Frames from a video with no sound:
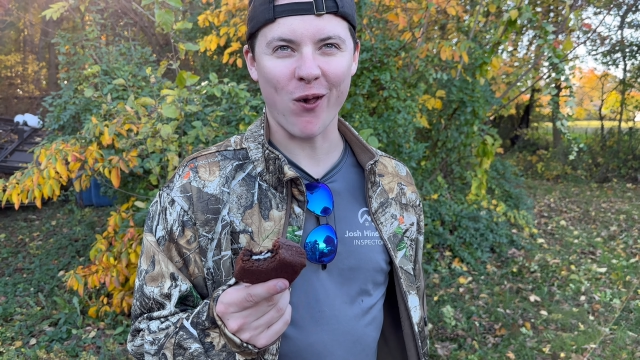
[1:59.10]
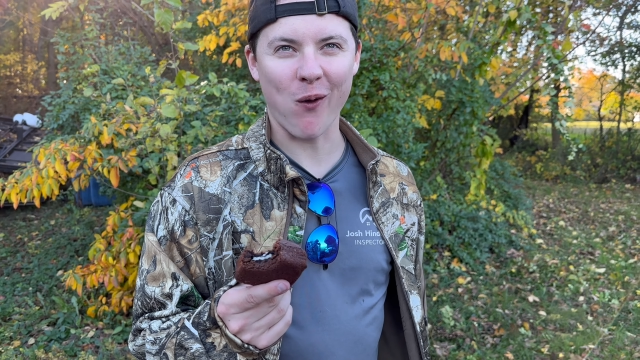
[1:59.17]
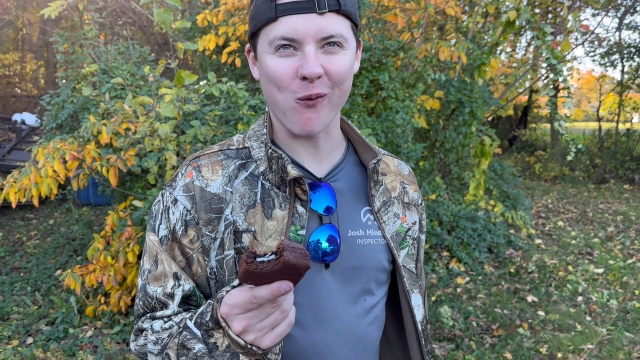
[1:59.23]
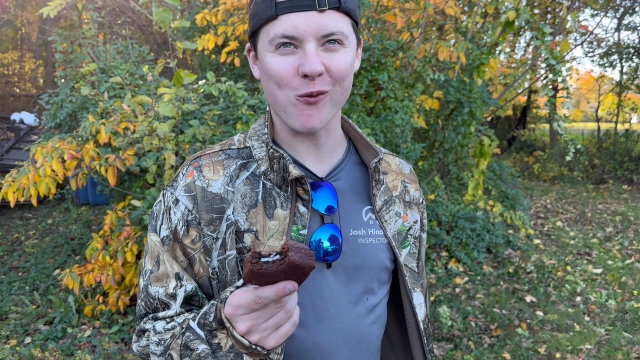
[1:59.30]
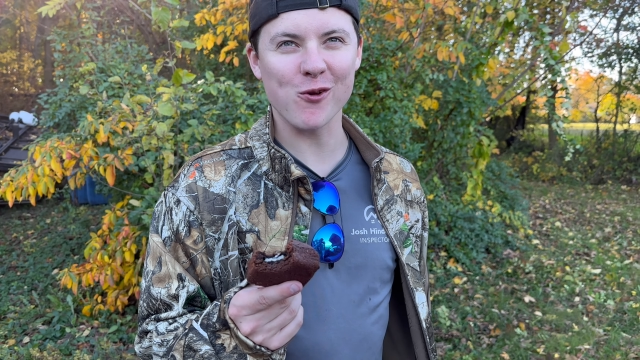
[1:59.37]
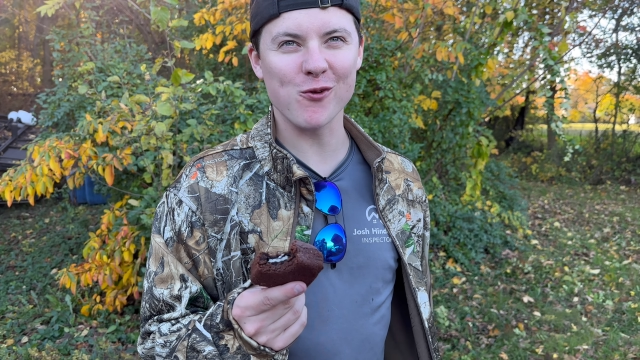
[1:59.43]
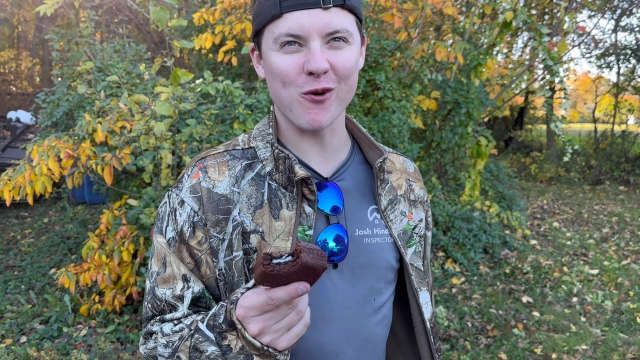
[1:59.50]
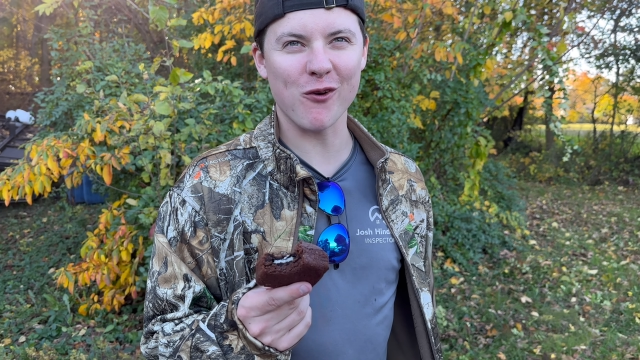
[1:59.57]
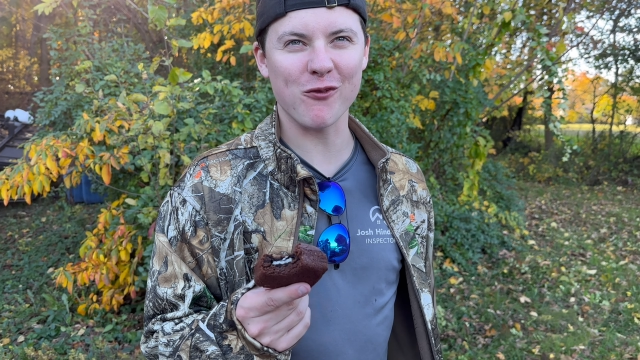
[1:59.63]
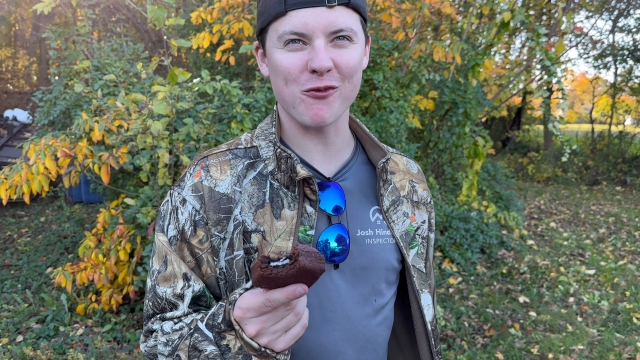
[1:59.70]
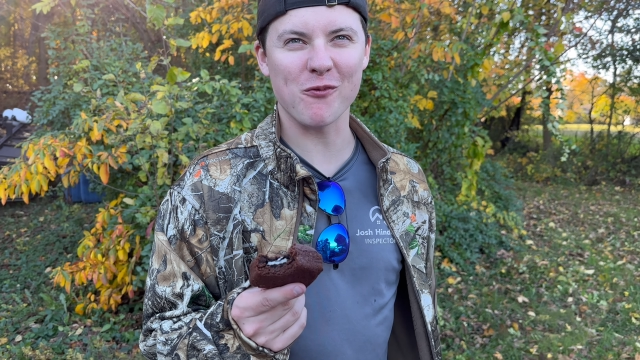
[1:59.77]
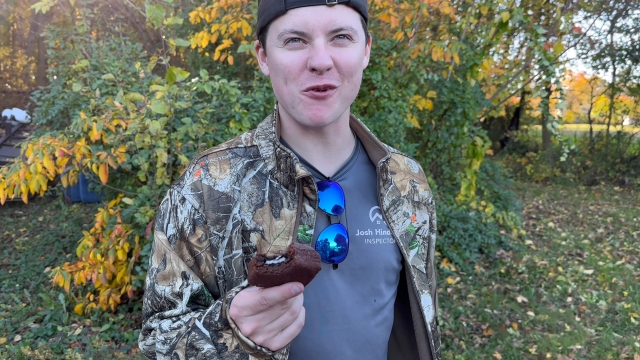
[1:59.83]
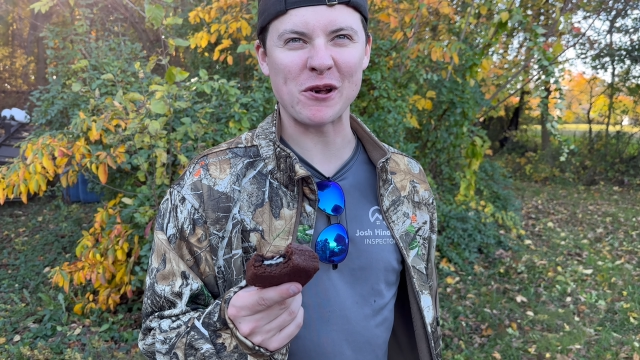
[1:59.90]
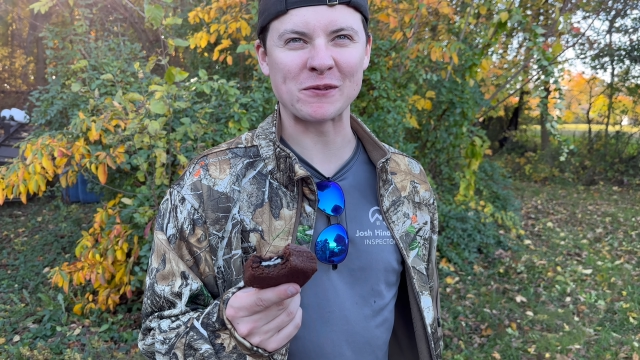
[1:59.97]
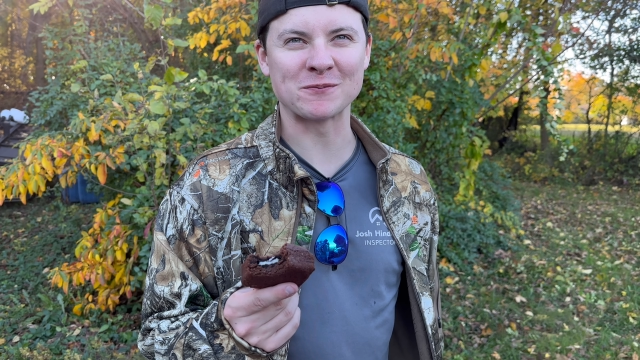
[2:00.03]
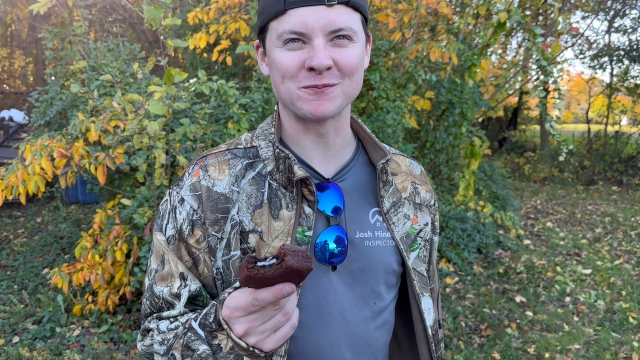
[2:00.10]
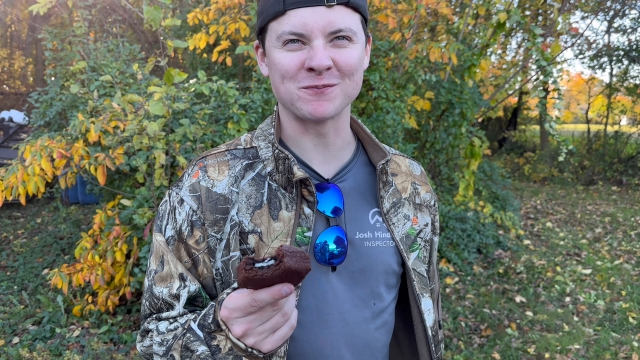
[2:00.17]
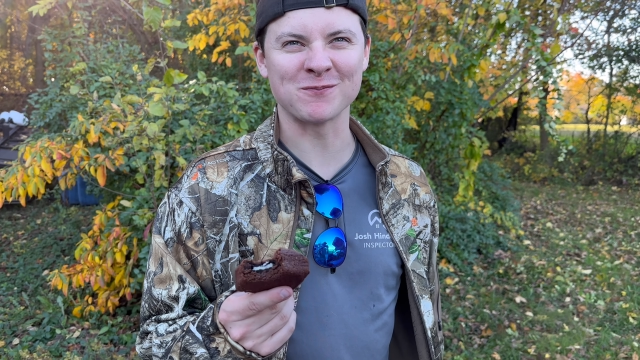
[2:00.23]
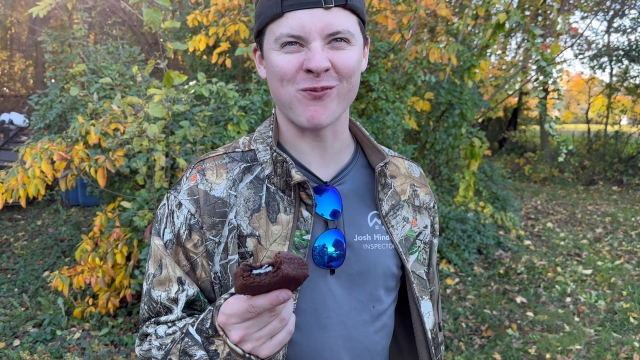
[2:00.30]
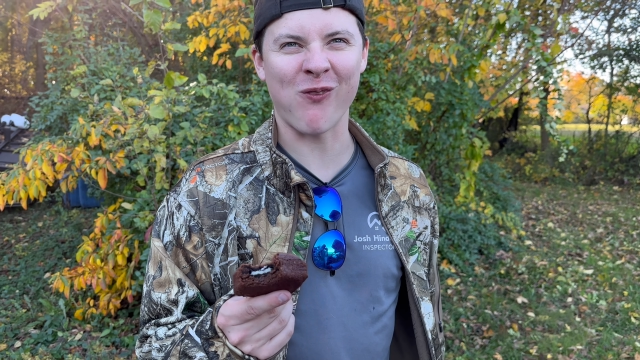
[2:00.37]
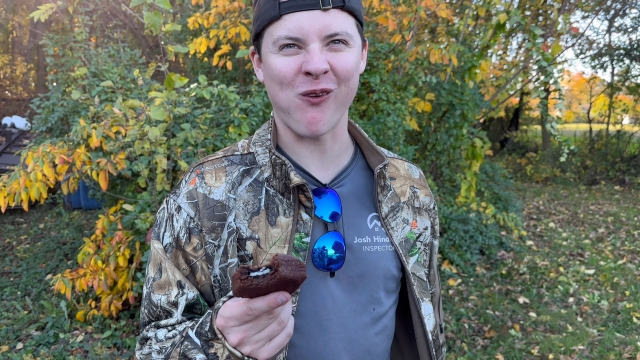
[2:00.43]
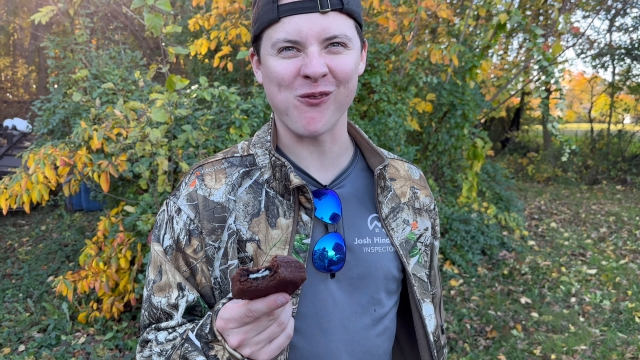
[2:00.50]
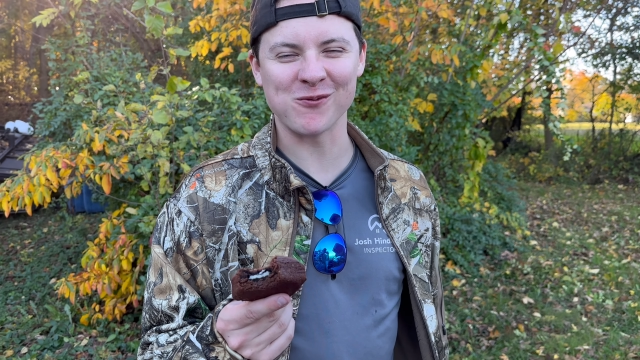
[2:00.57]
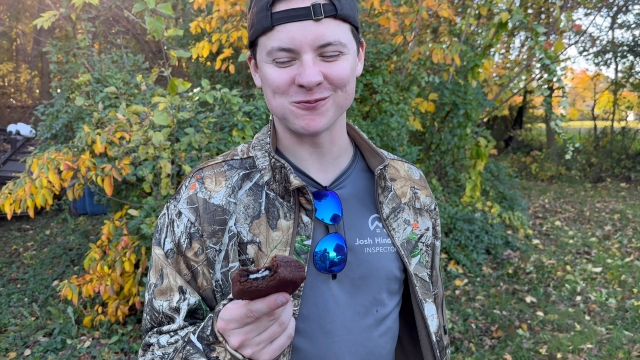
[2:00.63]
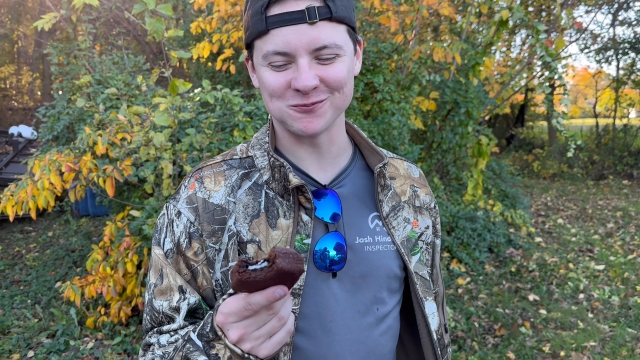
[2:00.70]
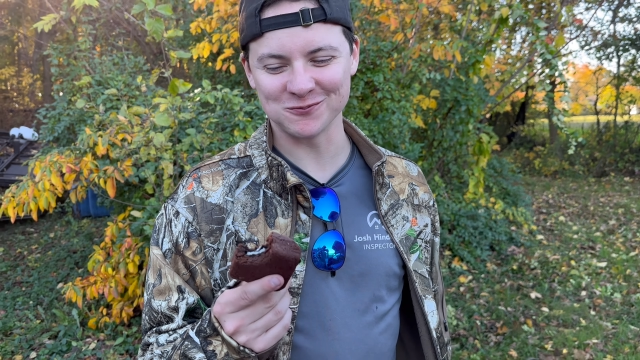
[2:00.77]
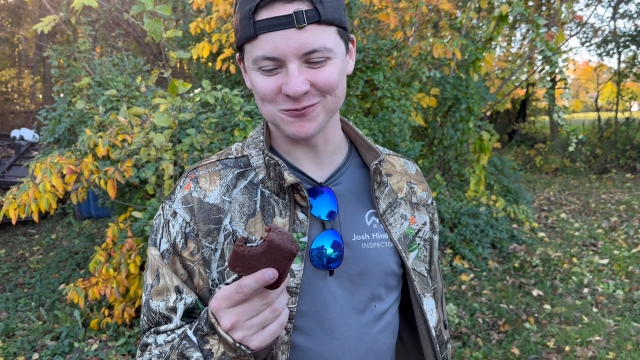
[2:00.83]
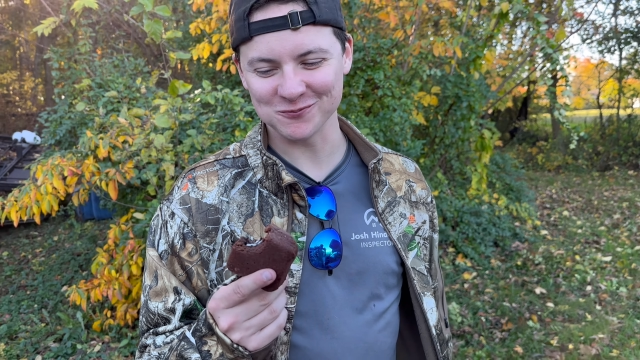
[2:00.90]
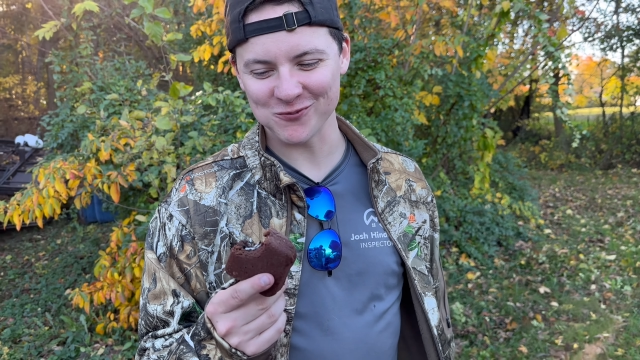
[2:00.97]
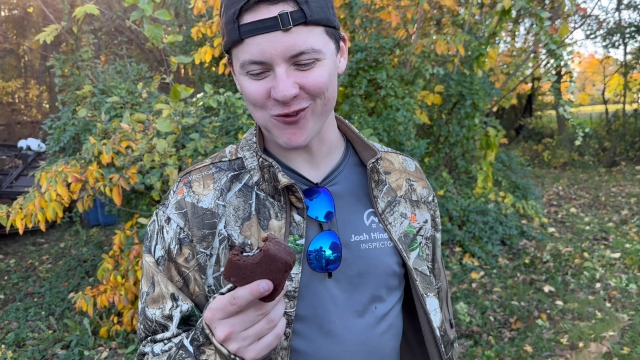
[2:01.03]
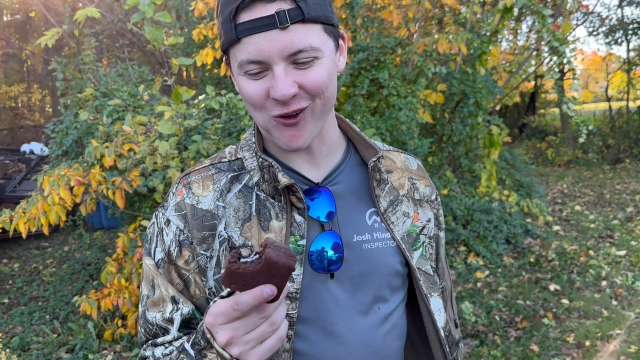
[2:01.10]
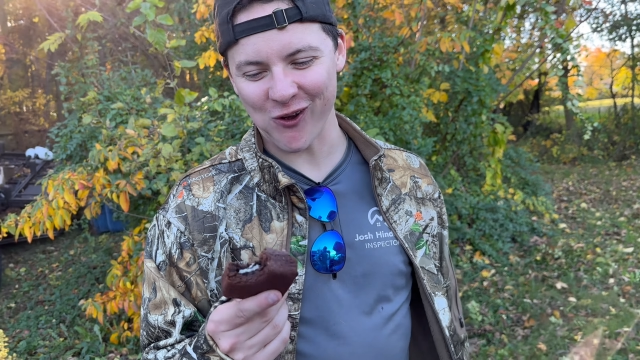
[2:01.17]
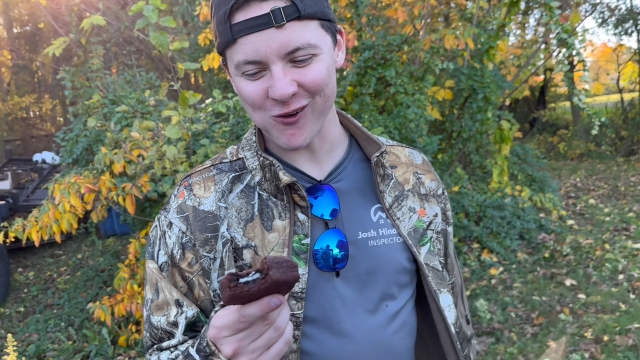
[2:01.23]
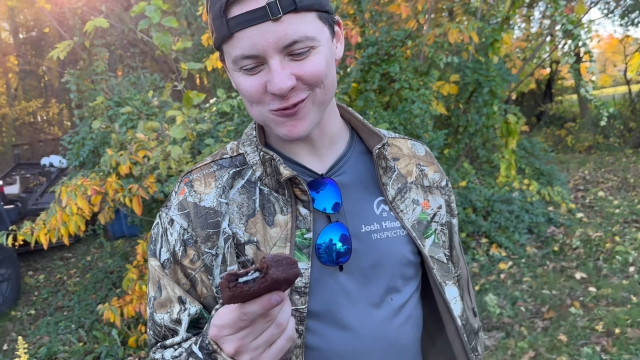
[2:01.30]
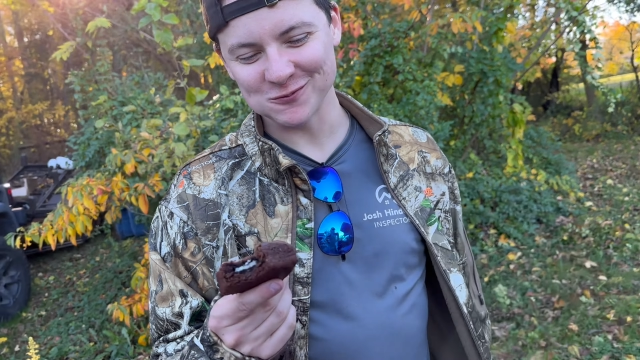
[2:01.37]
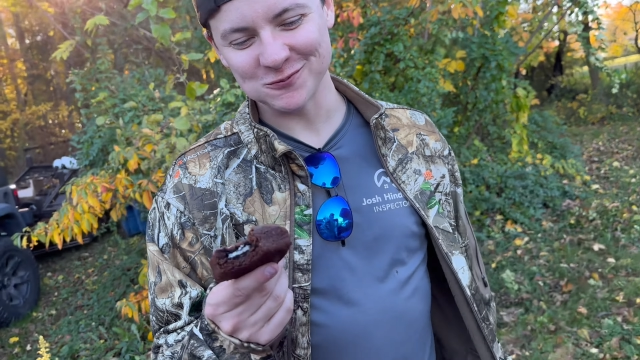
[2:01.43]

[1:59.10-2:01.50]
What do you want from me? Nothing. I was just seeing